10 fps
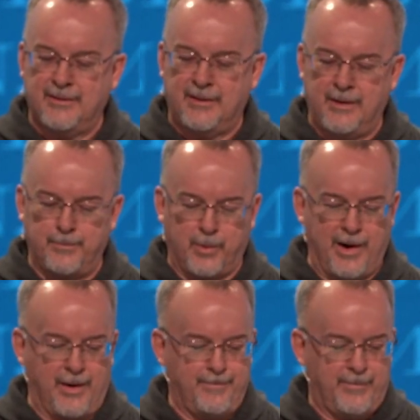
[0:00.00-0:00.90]
in
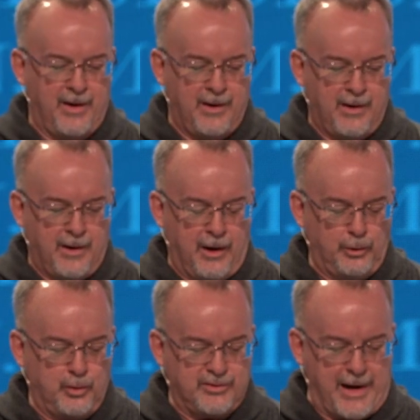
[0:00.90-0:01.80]
prayer. In
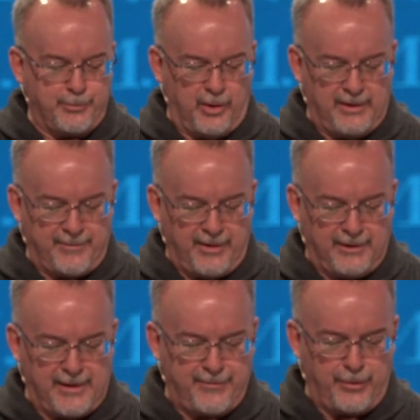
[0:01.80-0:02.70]
Luke chapter 11,
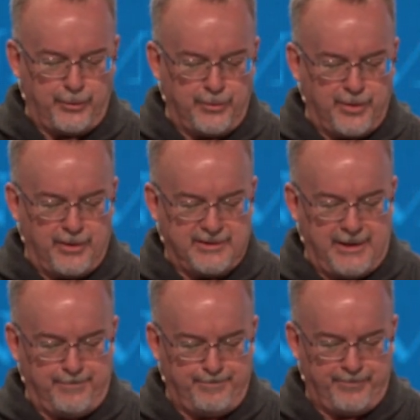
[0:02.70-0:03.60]
11 through
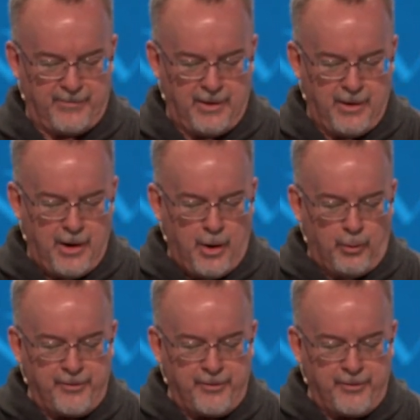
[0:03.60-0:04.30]
13. What